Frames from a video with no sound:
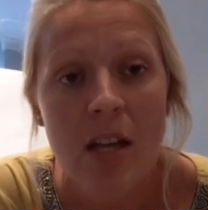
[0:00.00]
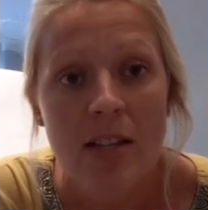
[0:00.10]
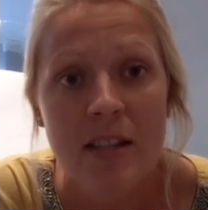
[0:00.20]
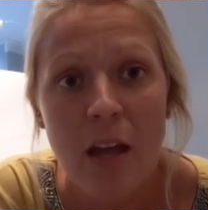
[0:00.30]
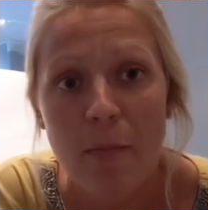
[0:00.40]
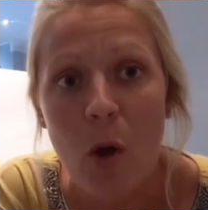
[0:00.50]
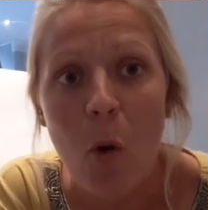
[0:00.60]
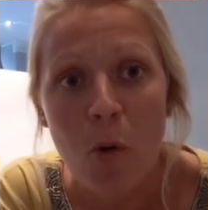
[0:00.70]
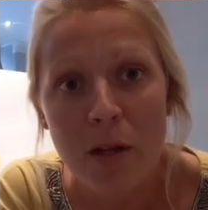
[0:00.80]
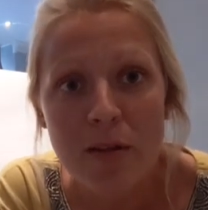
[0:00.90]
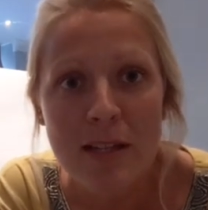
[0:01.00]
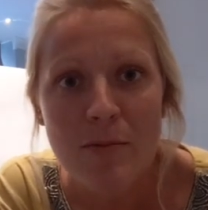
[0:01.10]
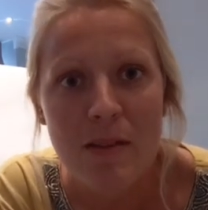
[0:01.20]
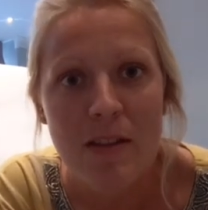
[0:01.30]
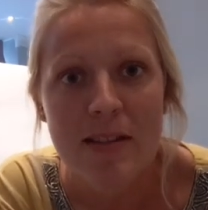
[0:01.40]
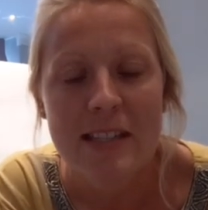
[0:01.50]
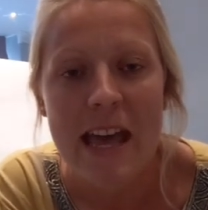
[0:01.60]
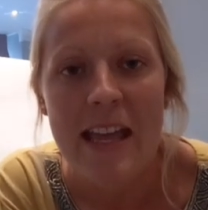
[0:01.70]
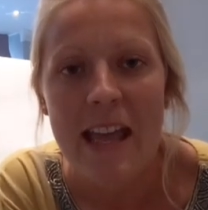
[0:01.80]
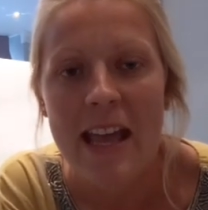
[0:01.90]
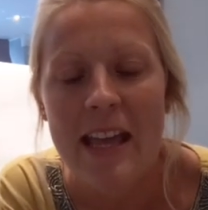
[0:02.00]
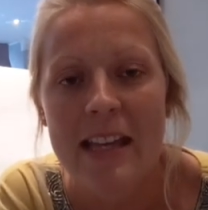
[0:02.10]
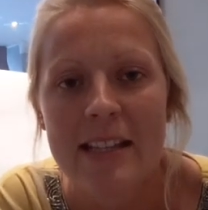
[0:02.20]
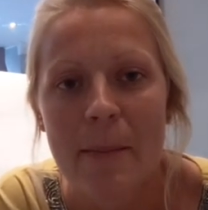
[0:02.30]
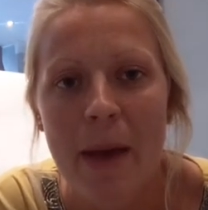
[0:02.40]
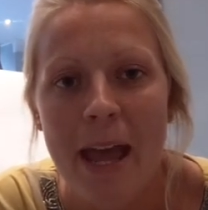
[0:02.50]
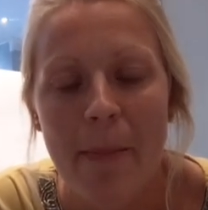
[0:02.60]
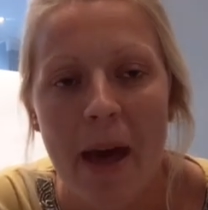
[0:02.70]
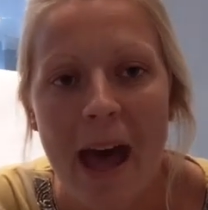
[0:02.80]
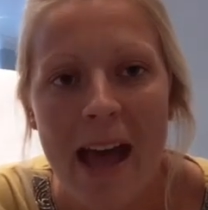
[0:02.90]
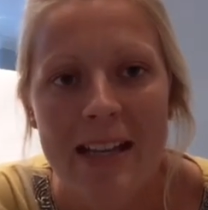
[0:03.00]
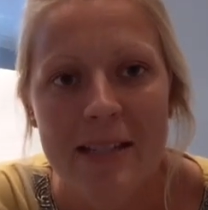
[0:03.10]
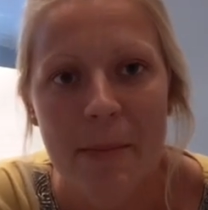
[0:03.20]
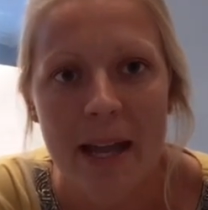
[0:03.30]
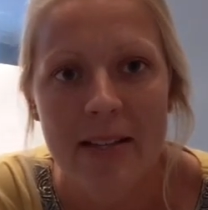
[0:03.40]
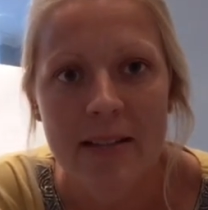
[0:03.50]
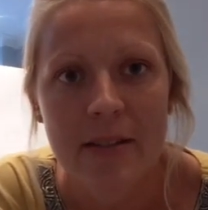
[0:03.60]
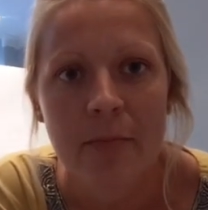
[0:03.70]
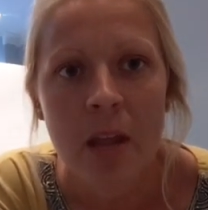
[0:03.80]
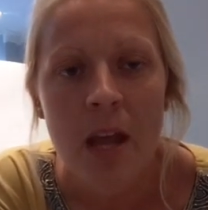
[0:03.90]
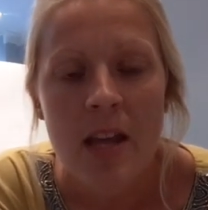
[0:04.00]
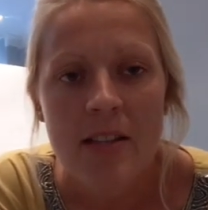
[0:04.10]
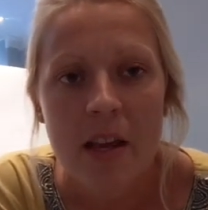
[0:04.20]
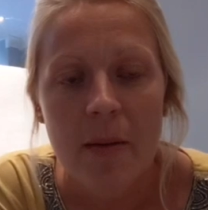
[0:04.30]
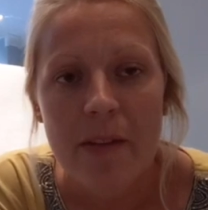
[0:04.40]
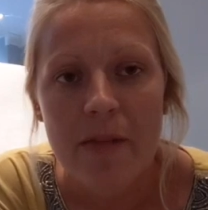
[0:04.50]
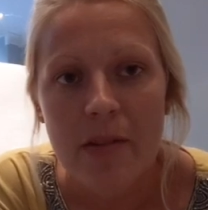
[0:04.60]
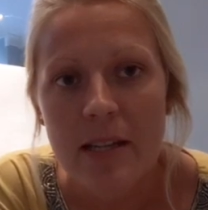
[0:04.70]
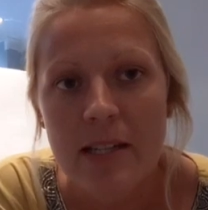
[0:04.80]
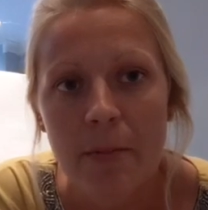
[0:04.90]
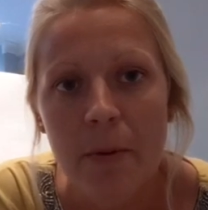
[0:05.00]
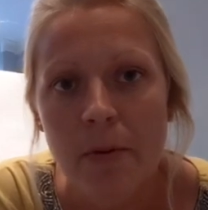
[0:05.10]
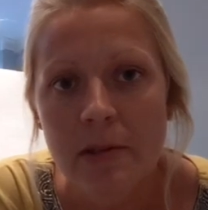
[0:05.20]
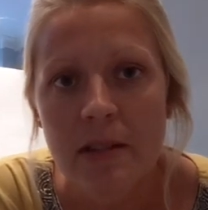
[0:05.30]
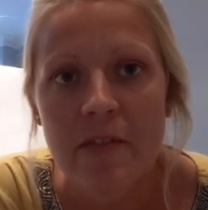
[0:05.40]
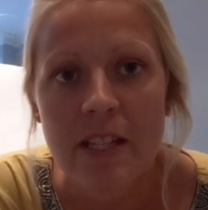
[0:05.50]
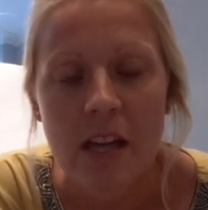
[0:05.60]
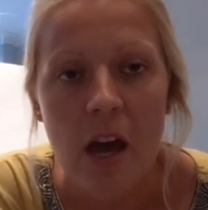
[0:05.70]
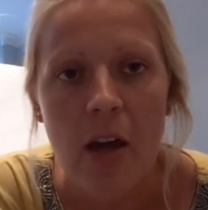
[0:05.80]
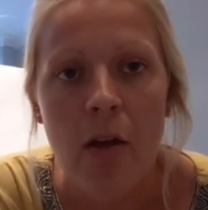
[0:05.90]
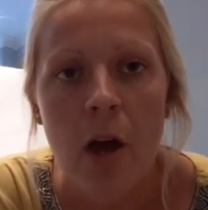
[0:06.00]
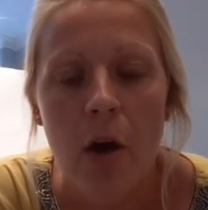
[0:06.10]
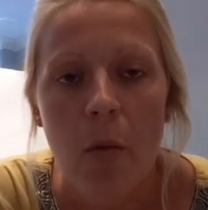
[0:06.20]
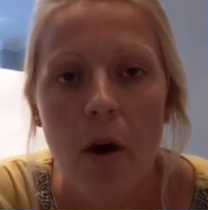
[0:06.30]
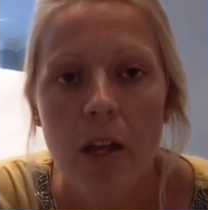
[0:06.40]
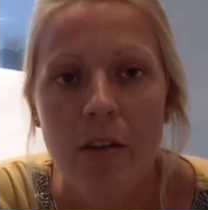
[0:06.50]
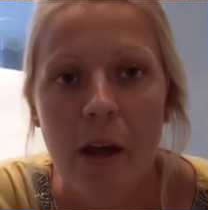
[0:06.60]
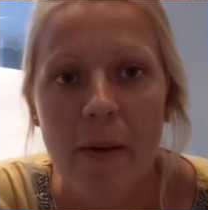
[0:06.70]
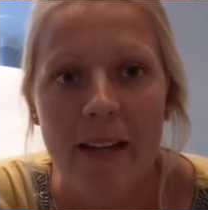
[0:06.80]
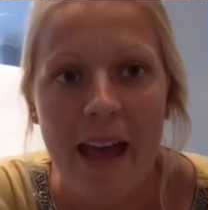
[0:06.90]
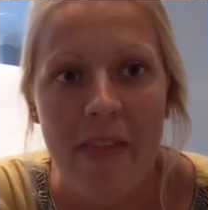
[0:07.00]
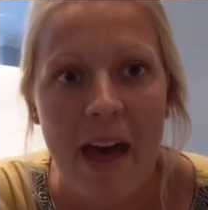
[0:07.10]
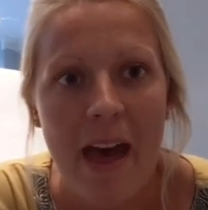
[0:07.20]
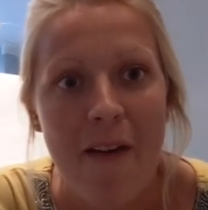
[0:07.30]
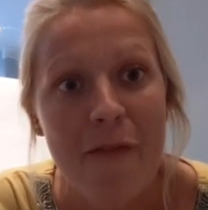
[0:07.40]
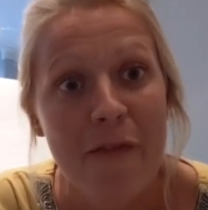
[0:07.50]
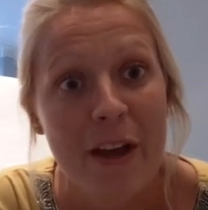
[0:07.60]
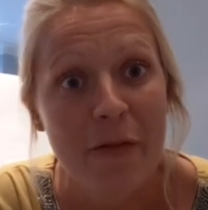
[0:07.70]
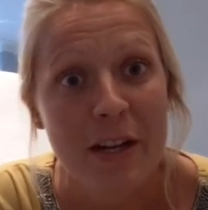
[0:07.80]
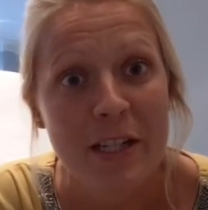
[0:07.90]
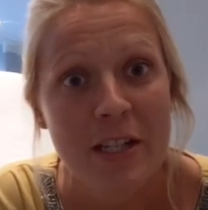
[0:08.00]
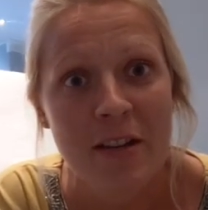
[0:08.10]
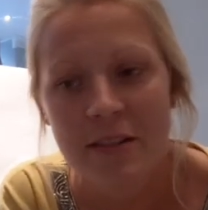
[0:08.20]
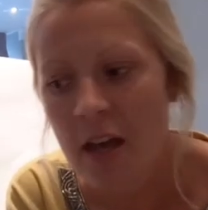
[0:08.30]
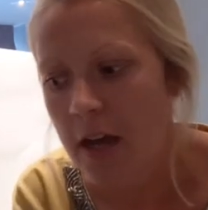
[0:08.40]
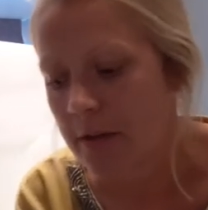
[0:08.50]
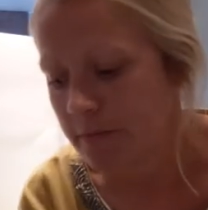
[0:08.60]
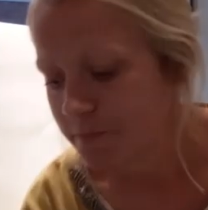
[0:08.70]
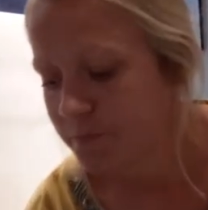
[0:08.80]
So all you need with you today is paper and a pencil. So if you need to pause the video while you go and get that, feel free to do so.